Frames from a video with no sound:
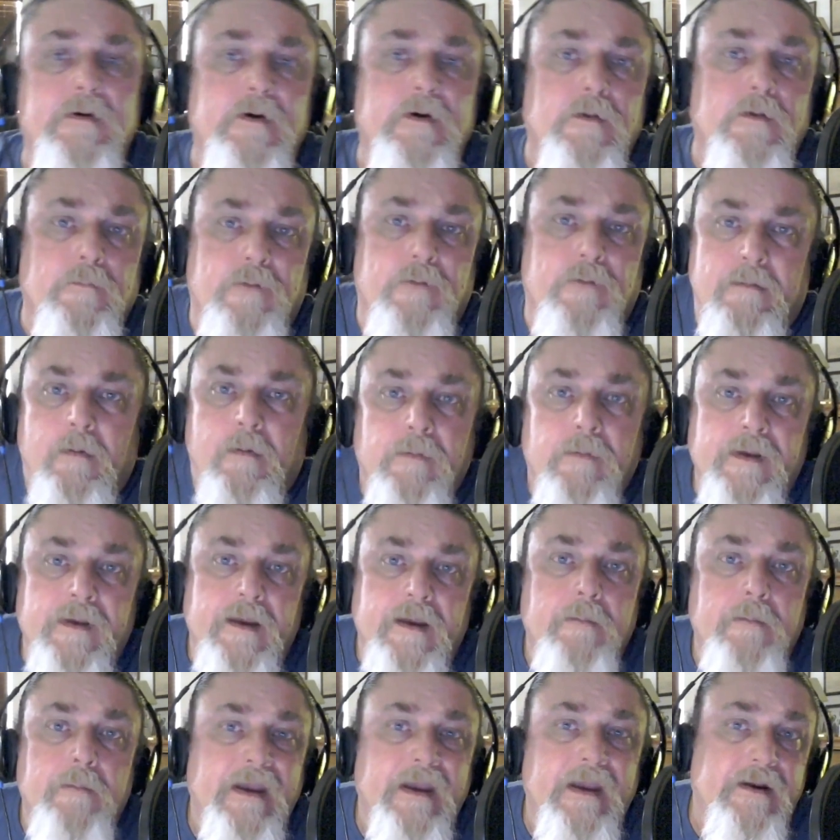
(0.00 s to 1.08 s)
Probably
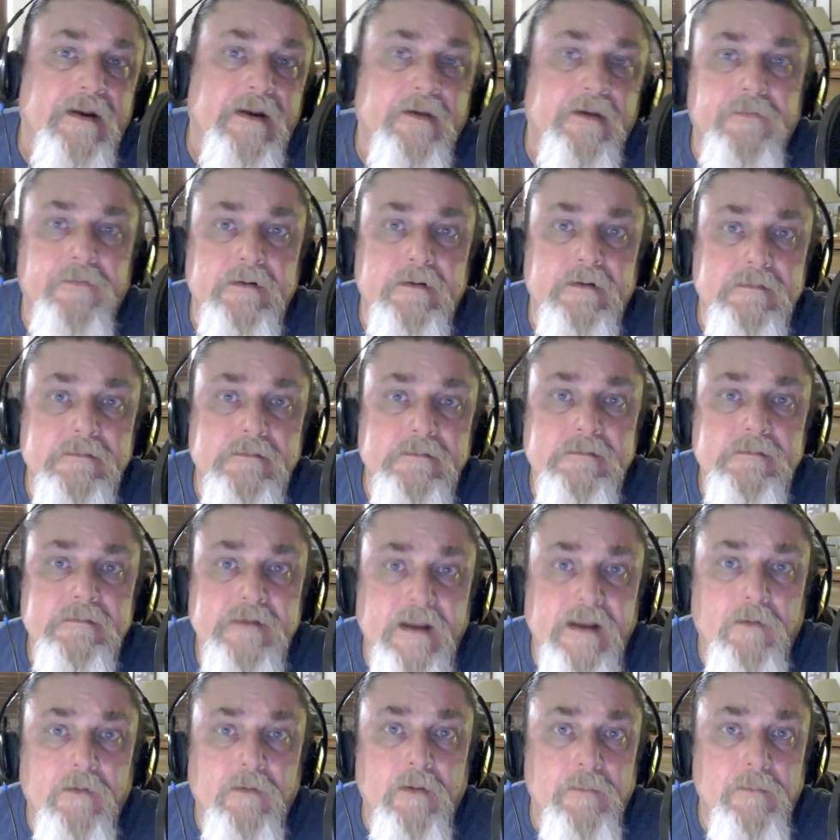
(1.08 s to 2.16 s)
a bit different
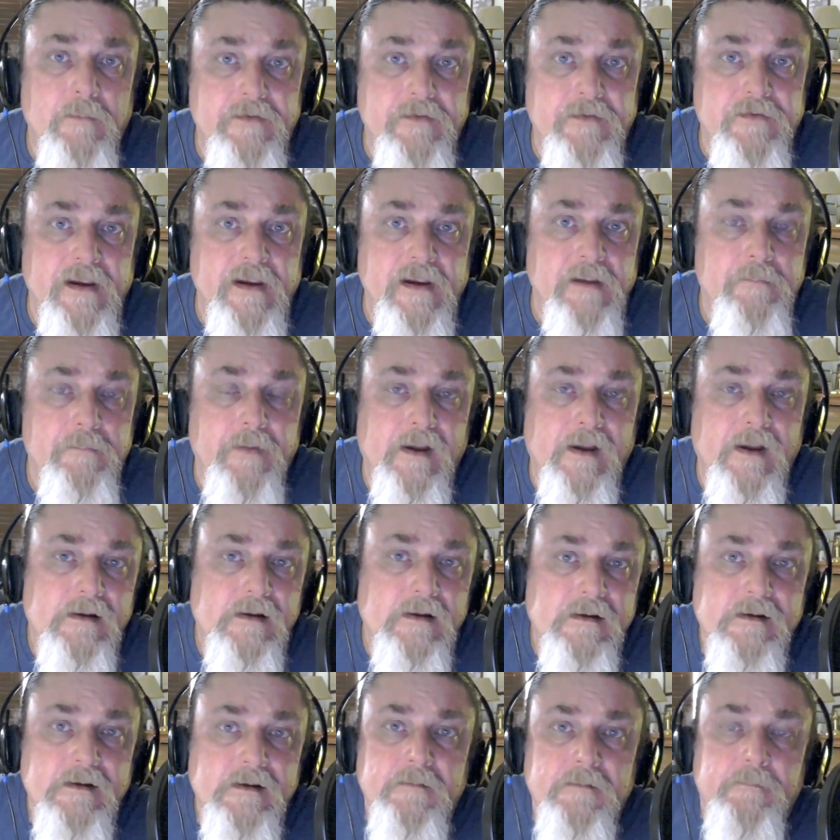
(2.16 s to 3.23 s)
than what we see, but
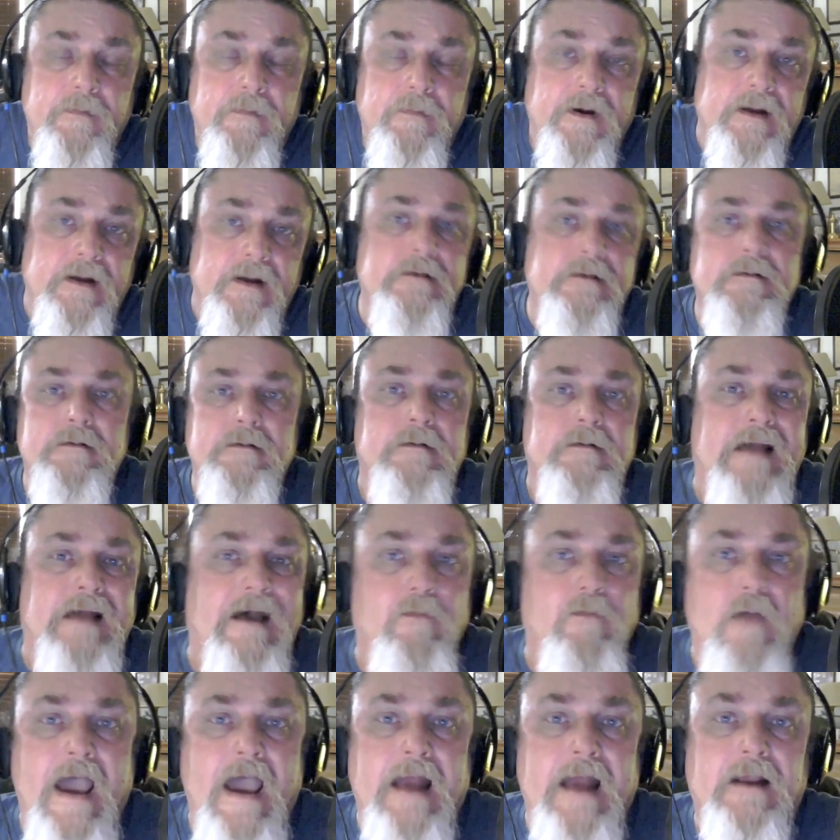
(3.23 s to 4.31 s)
but not
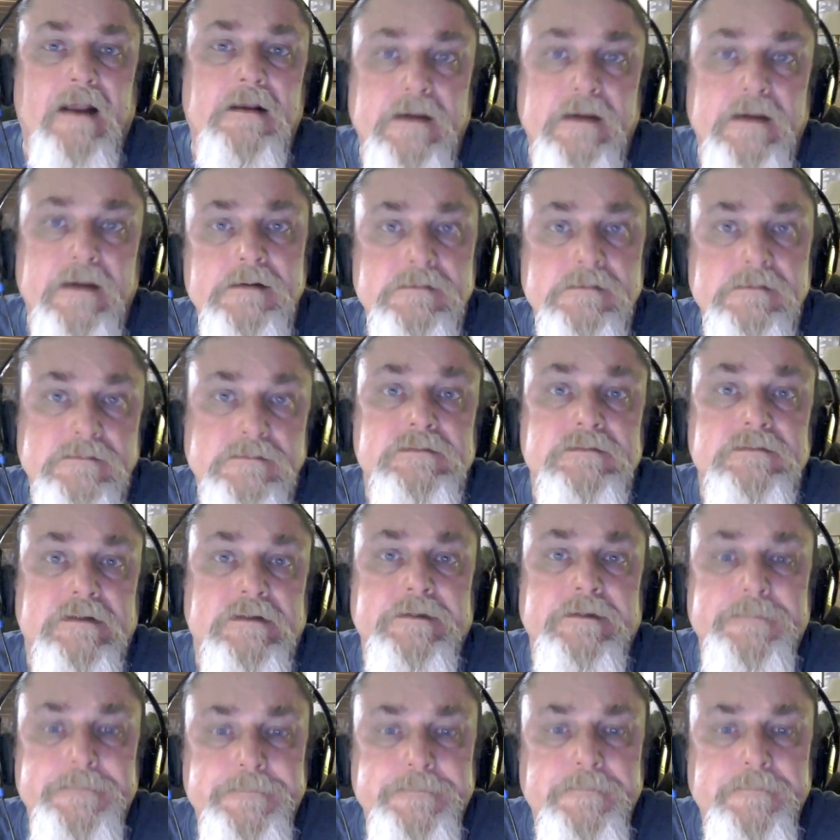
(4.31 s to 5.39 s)
radically.
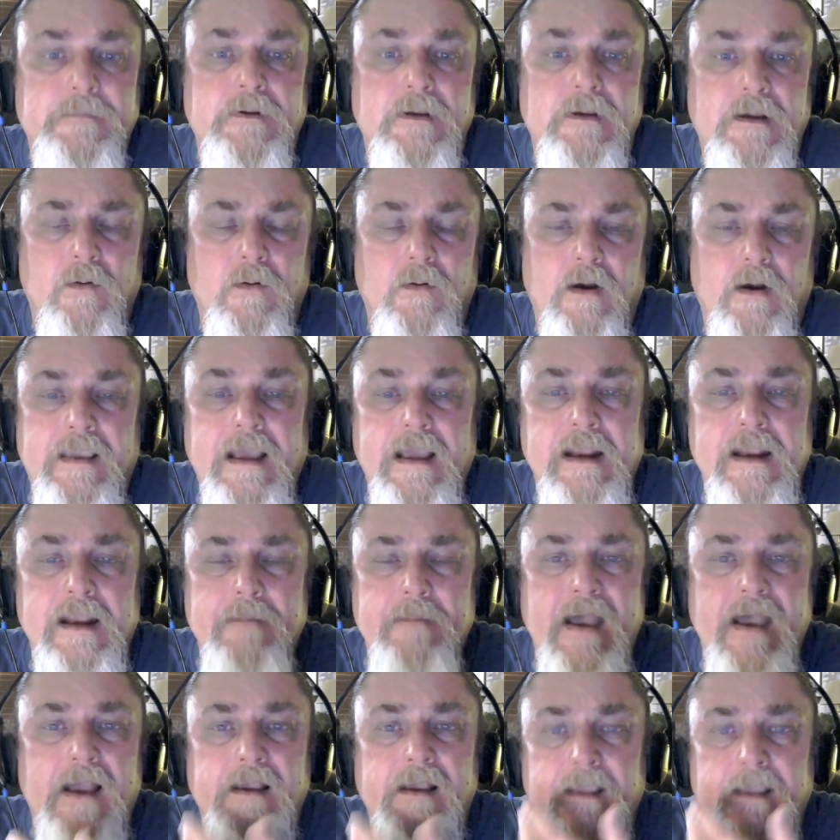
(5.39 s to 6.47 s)
Getting
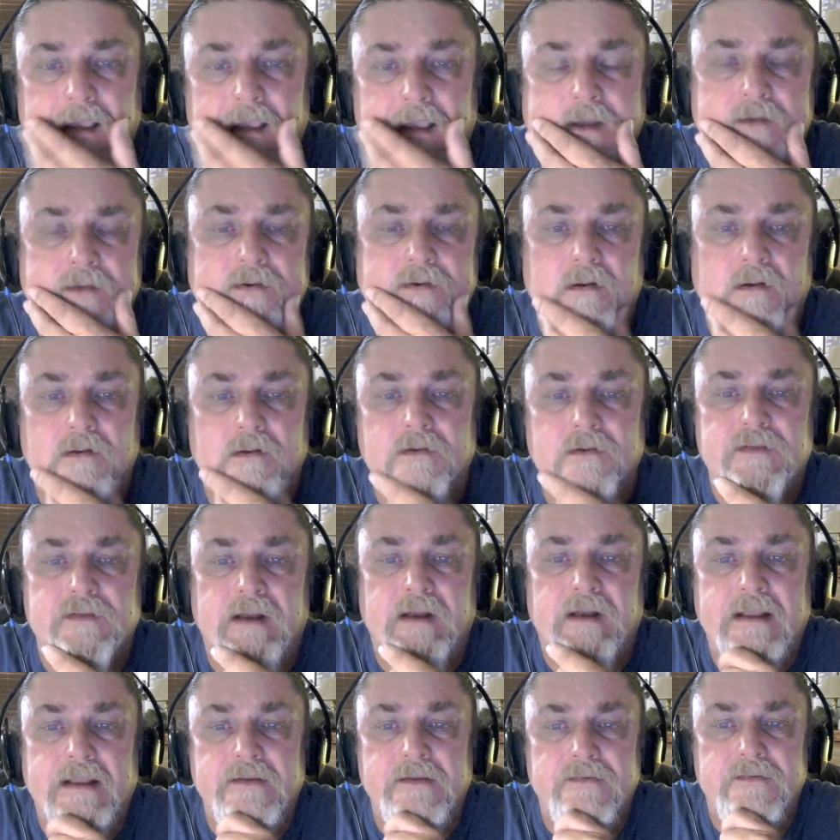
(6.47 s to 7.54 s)
back again to
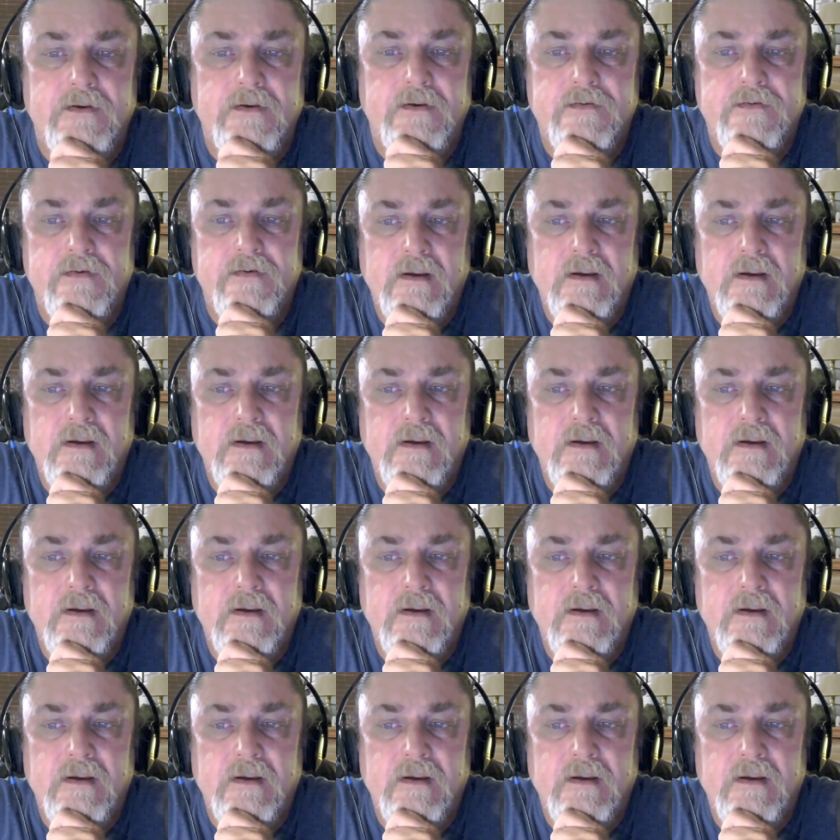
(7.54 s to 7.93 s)
Luzonensis,